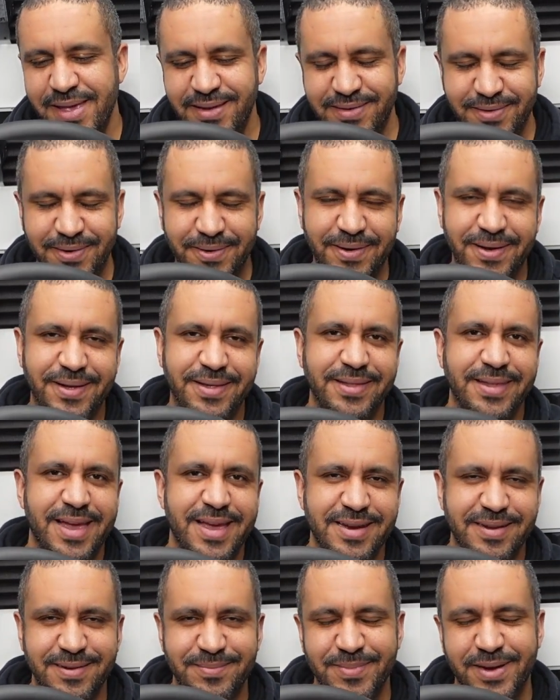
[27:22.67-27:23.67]
So I'll
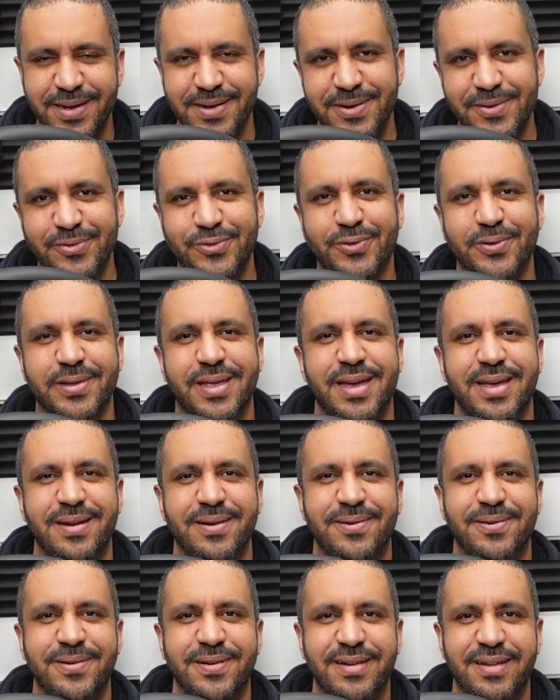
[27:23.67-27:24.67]
land it in my neutral
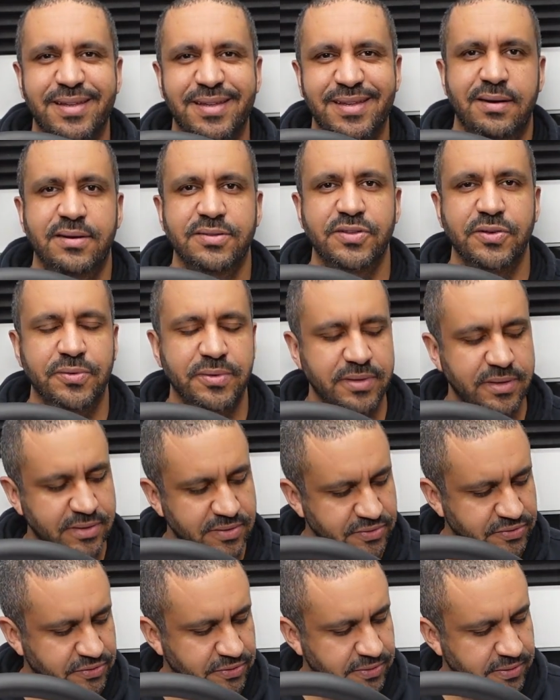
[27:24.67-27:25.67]
category. Also in the
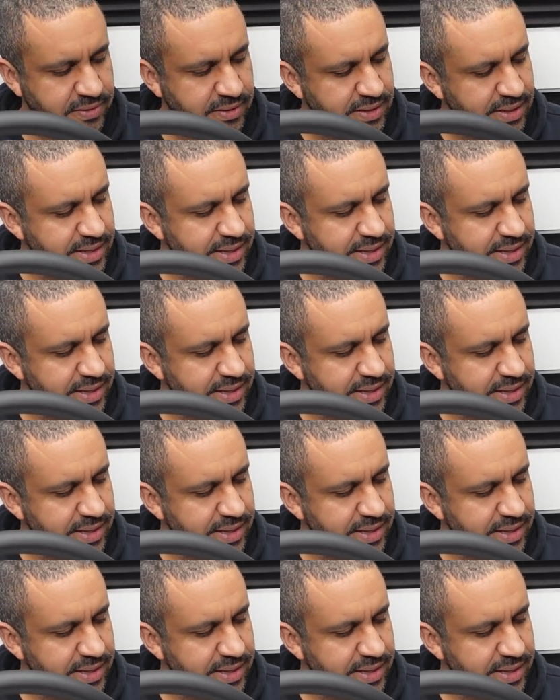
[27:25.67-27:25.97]
neutral,